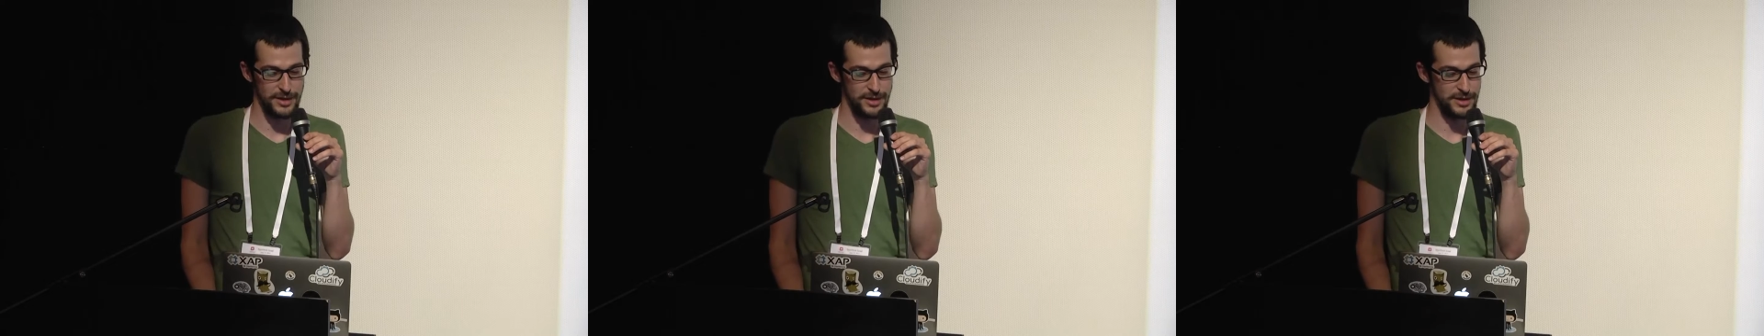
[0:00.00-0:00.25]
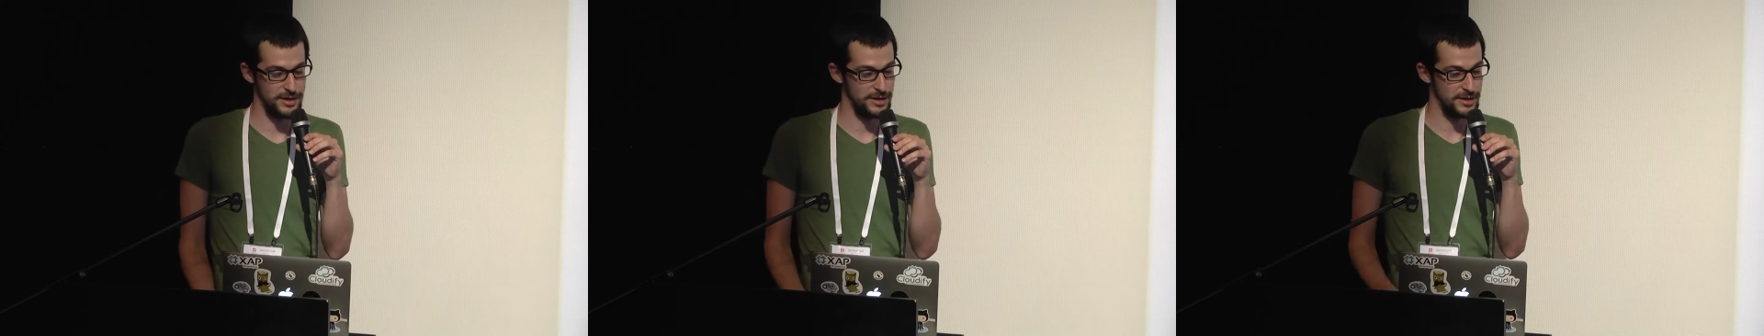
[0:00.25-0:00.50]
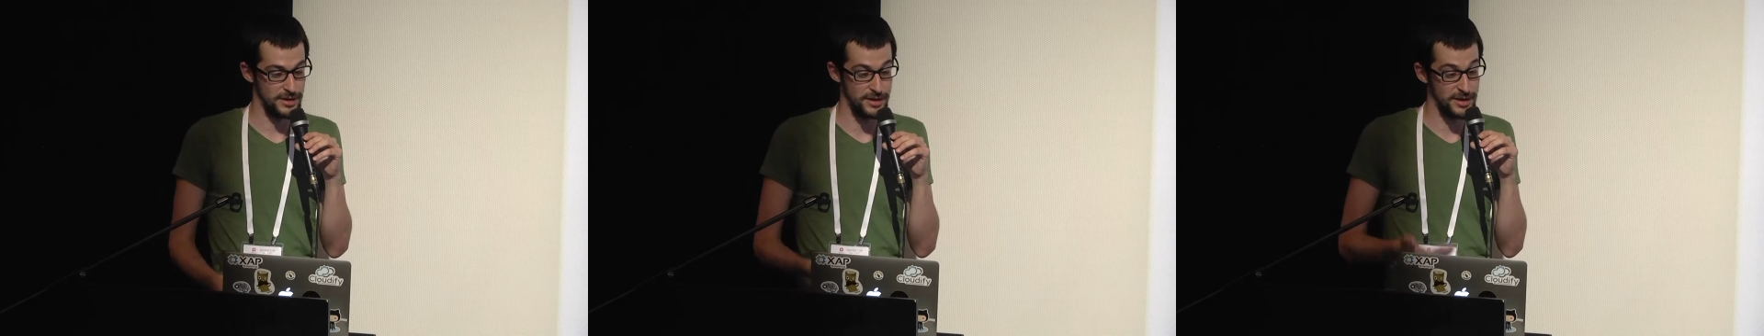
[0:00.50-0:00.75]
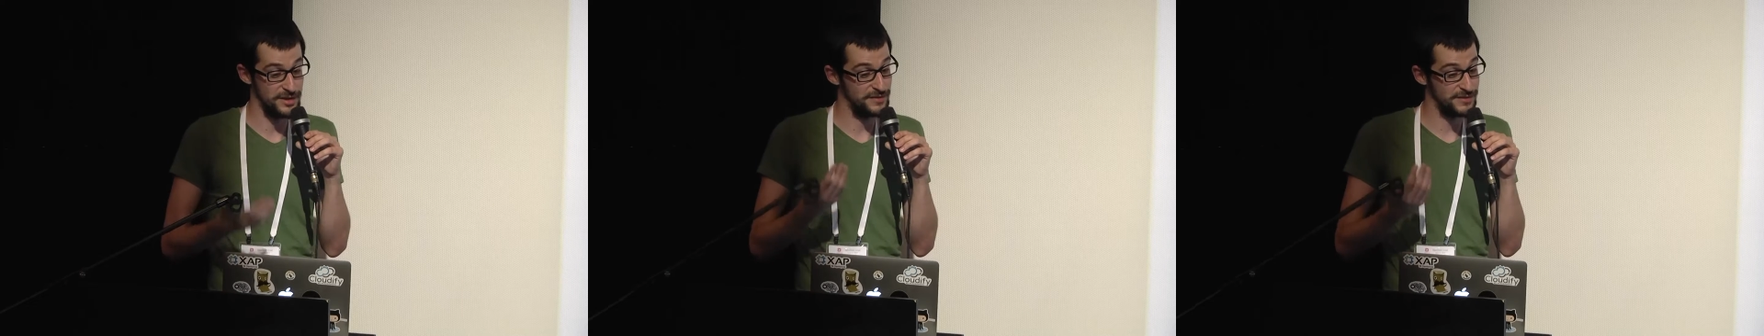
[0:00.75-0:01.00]

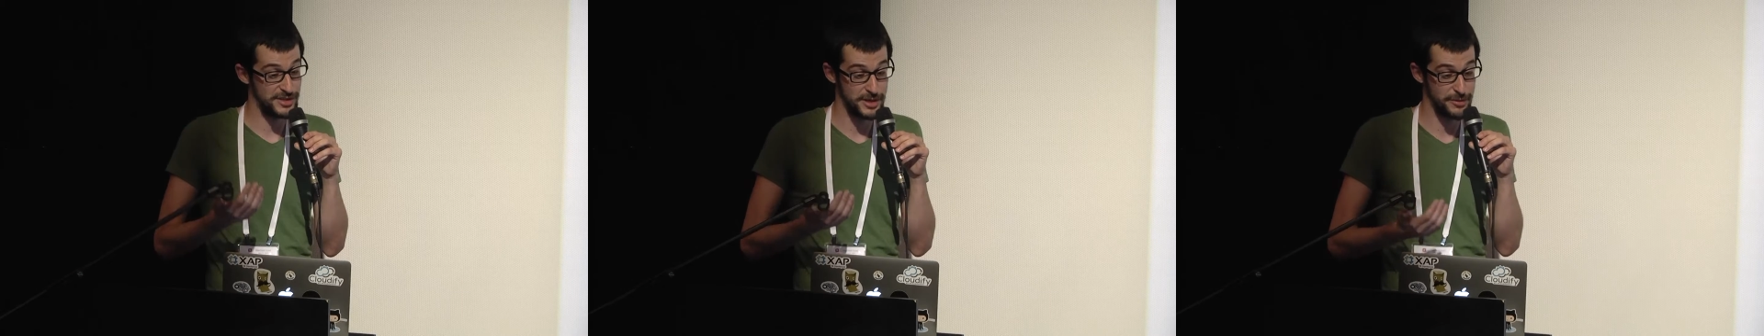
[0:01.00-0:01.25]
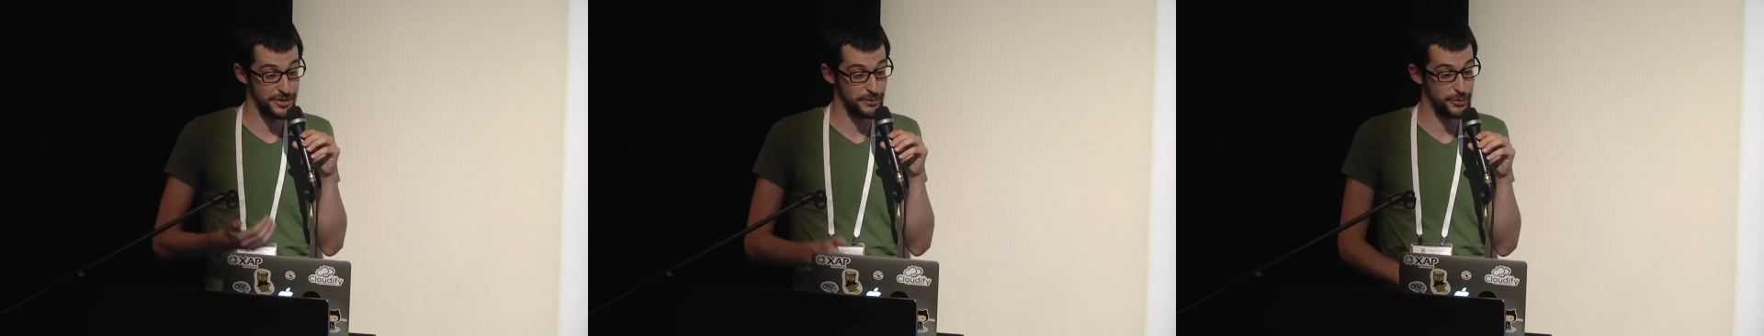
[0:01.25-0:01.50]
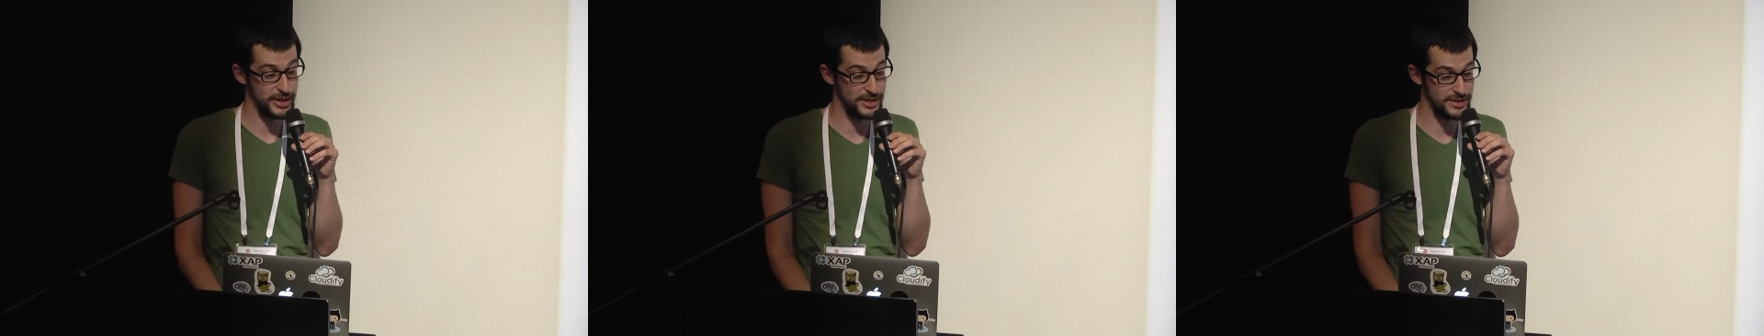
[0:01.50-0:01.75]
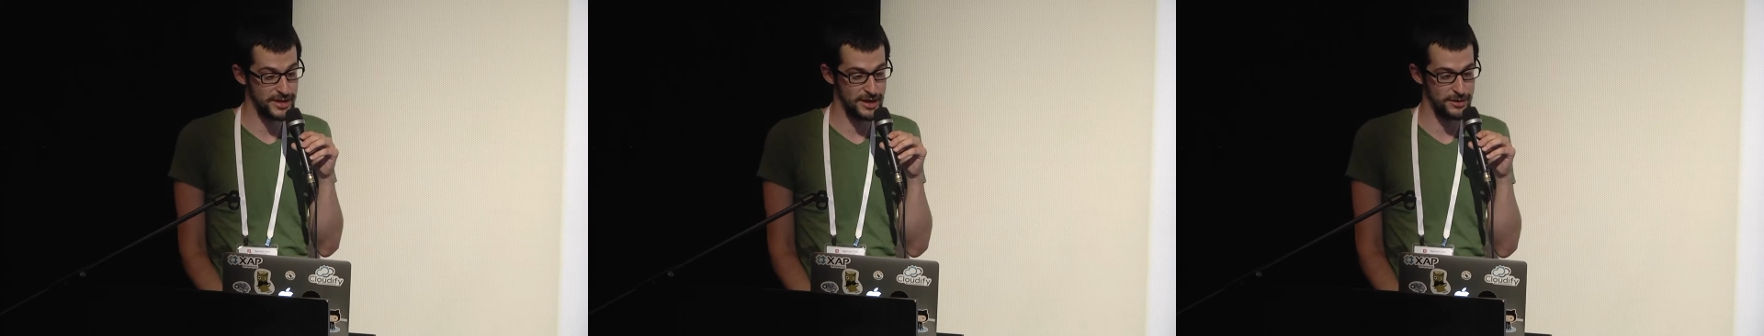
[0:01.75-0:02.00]
And if something
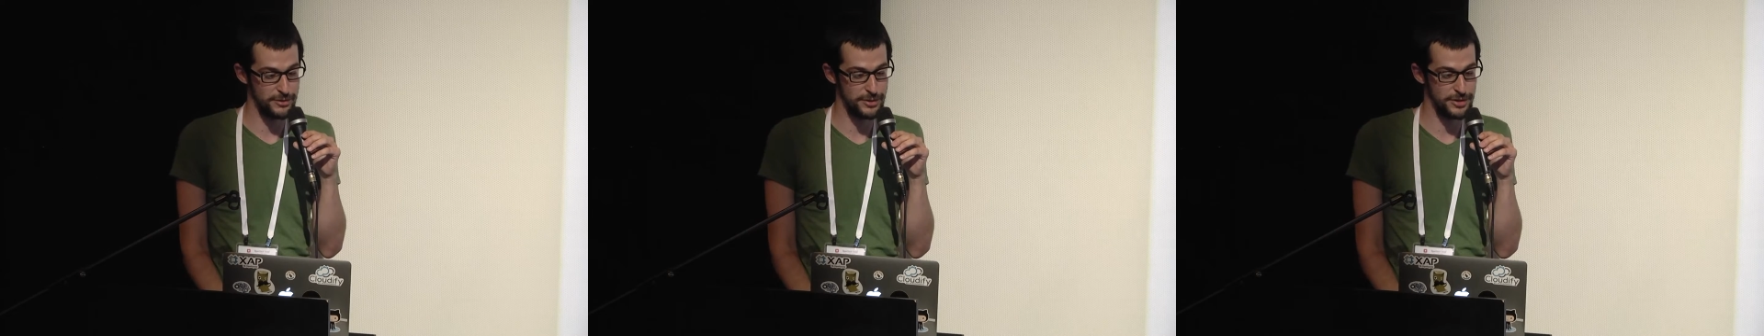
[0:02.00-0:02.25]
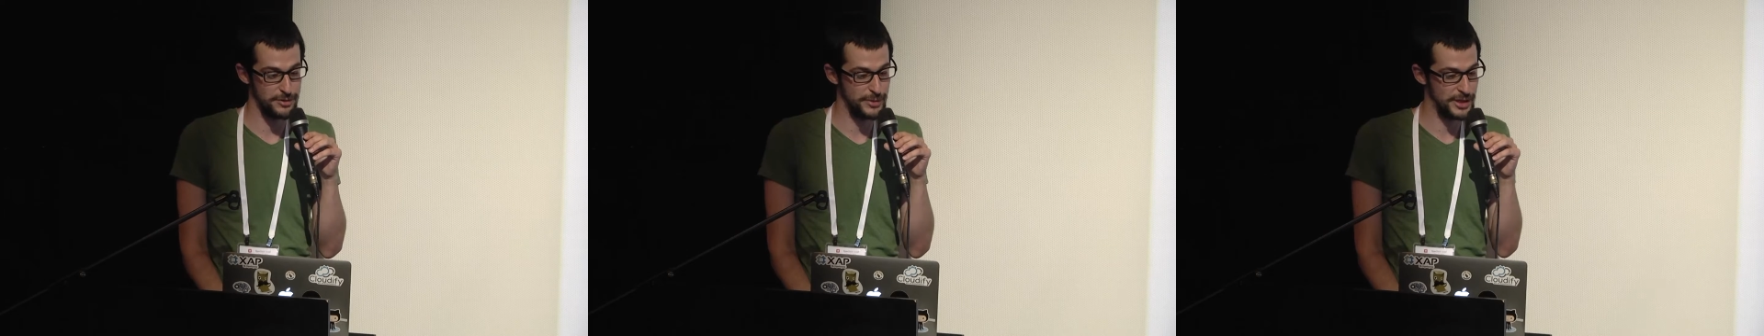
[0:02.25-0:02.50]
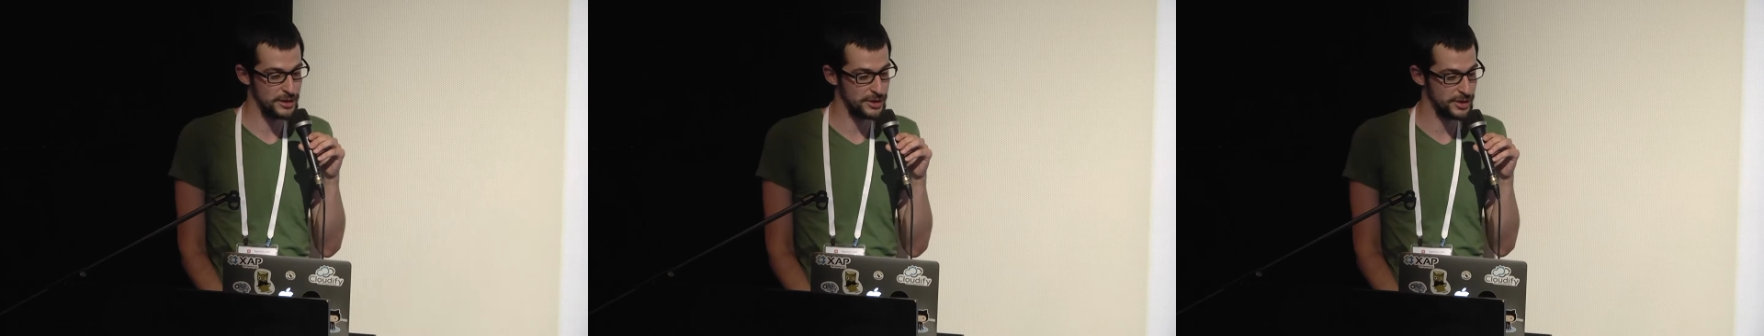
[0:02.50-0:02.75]
breaks down in the middle,